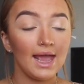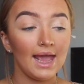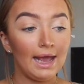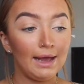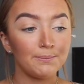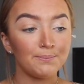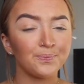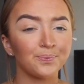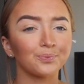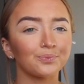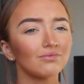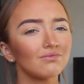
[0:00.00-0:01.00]

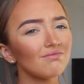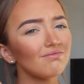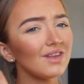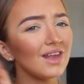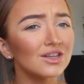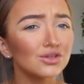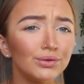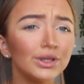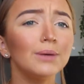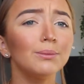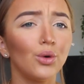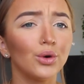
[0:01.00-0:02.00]
it's
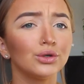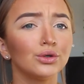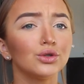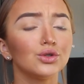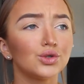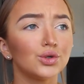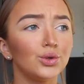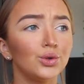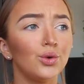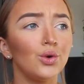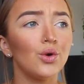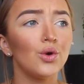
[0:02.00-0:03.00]
really important
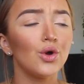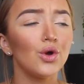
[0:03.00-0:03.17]
to